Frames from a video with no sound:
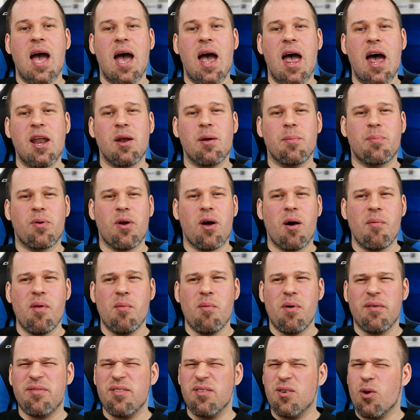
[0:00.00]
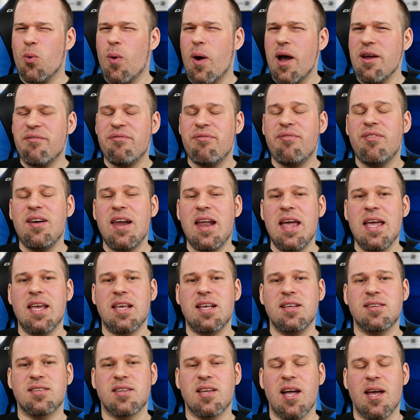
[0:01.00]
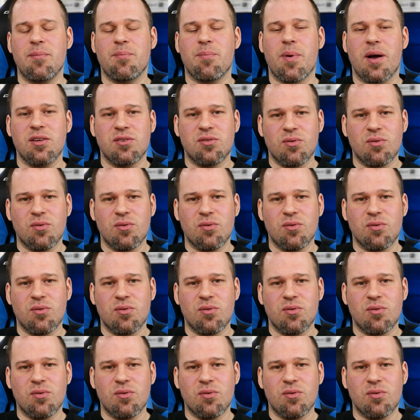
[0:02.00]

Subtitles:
I had a problem of a quite flaky standby,